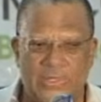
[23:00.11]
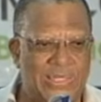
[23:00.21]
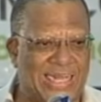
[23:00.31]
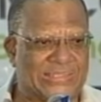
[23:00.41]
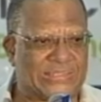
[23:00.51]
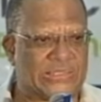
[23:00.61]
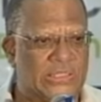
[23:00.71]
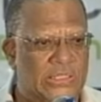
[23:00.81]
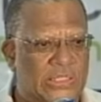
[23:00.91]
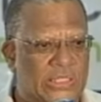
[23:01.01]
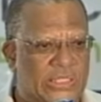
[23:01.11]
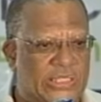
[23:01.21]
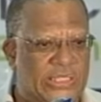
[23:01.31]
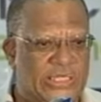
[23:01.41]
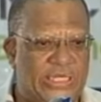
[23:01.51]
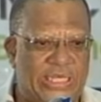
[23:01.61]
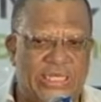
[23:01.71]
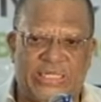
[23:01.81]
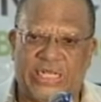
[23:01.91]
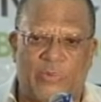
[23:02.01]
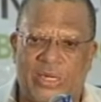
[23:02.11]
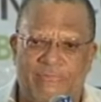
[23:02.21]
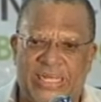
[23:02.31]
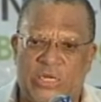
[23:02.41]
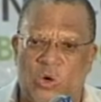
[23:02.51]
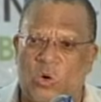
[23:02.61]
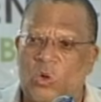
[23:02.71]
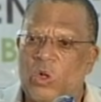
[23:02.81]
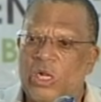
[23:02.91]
that there will be no